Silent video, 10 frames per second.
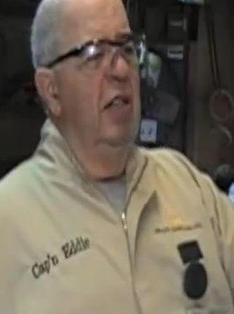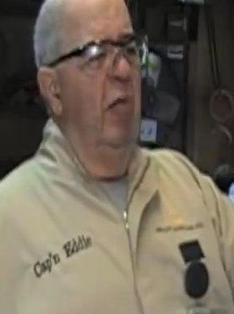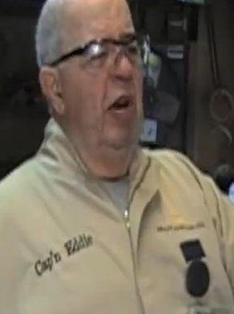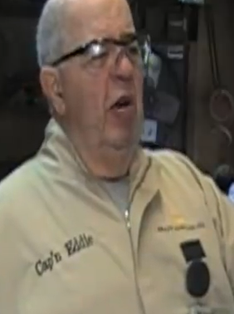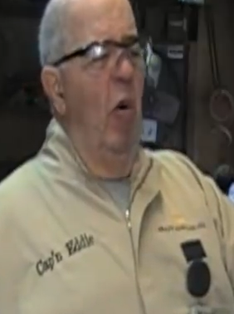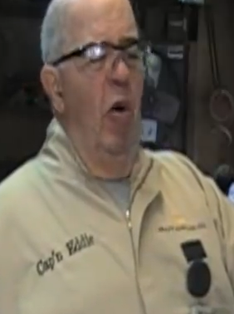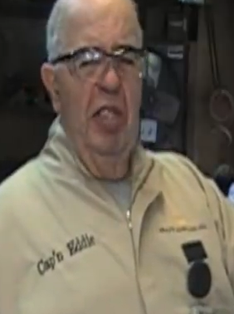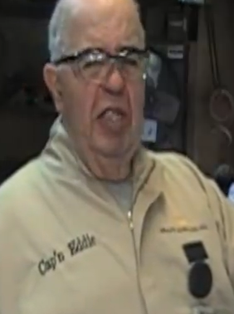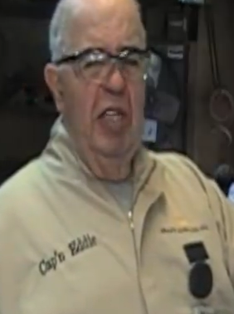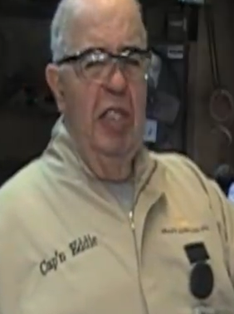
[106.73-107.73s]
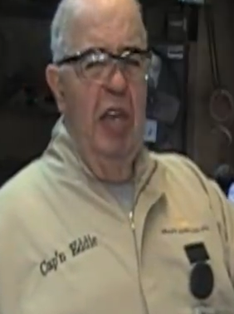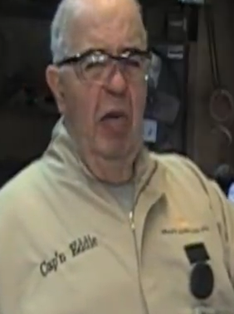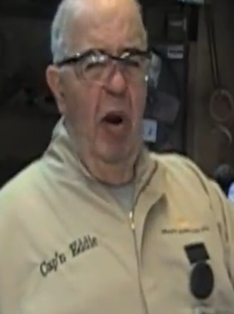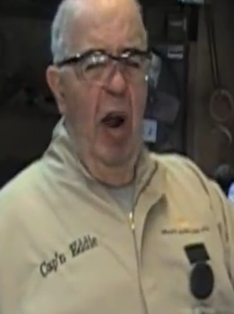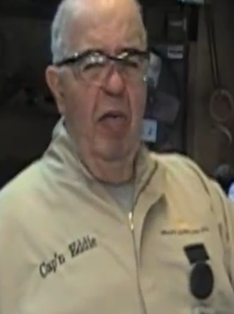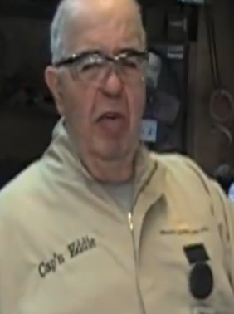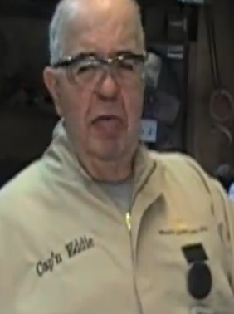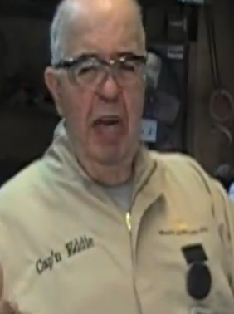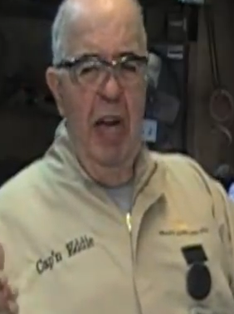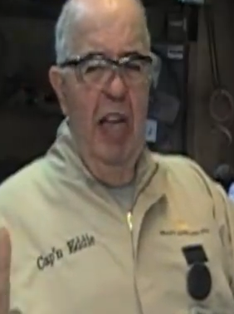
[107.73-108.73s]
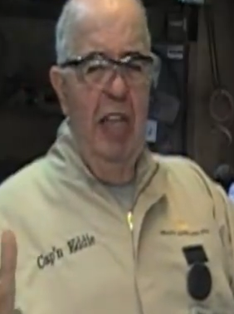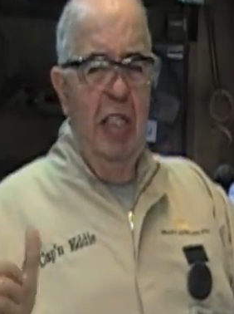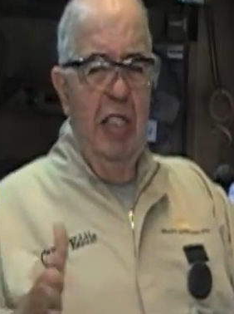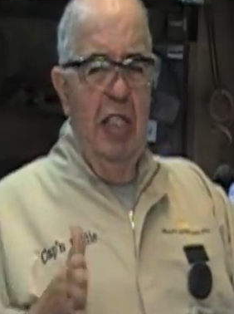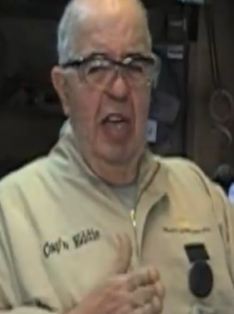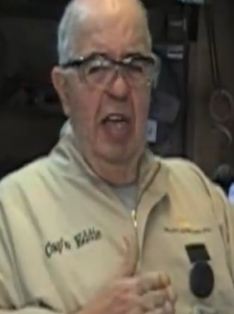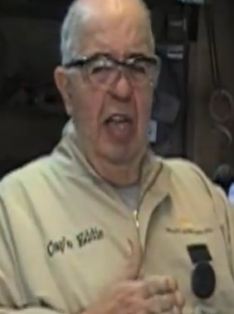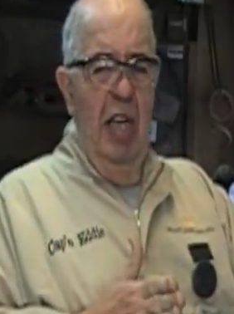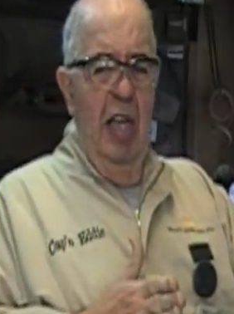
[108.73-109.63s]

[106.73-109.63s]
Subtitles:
3/4-16 rod, which means I had 16